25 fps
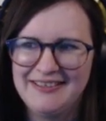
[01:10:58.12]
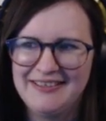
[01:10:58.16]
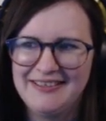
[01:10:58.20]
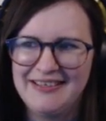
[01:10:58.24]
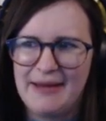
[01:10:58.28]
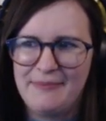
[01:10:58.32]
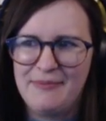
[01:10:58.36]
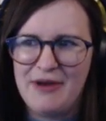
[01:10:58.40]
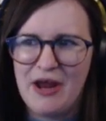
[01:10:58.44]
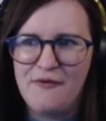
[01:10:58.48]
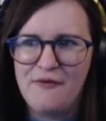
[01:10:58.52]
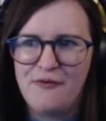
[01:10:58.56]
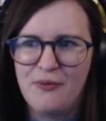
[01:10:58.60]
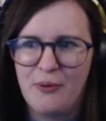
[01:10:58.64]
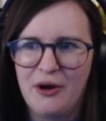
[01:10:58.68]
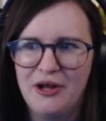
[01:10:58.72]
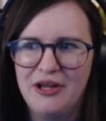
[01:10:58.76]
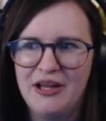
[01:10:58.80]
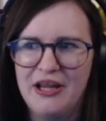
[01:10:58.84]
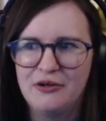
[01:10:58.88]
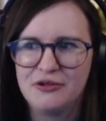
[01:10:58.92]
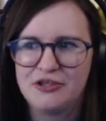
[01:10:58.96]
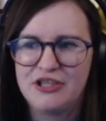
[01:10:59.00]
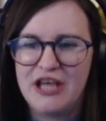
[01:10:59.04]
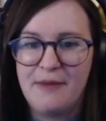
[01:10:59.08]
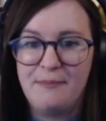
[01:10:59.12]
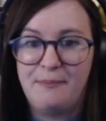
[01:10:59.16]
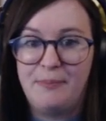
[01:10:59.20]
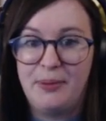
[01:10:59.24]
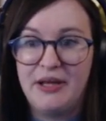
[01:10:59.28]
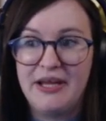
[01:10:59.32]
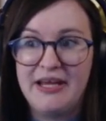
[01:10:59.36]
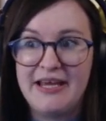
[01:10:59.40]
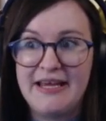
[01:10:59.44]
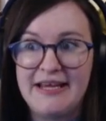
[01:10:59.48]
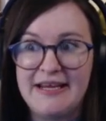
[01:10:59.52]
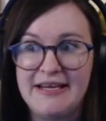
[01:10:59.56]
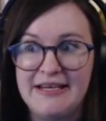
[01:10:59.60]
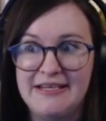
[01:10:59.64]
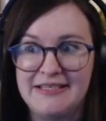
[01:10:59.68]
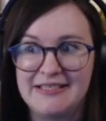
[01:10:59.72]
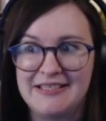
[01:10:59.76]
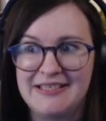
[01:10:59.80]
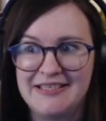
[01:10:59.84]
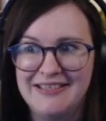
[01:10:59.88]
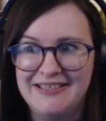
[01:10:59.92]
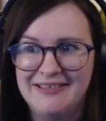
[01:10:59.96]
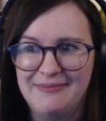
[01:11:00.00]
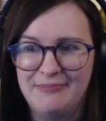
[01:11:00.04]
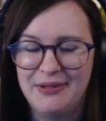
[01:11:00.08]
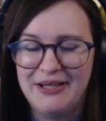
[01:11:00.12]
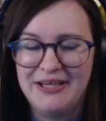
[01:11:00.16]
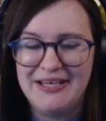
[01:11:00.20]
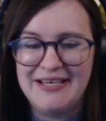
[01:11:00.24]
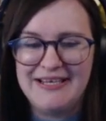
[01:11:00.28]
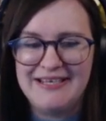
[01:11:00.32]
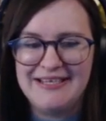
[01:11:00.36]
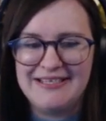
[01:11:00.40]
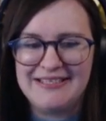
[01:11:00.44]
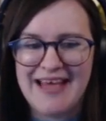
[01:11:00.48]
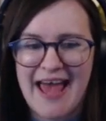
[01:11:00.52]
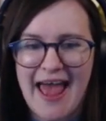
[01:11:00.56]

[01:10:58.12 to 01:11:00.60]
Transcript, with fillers: Let me know if you want a little tip. Please, please,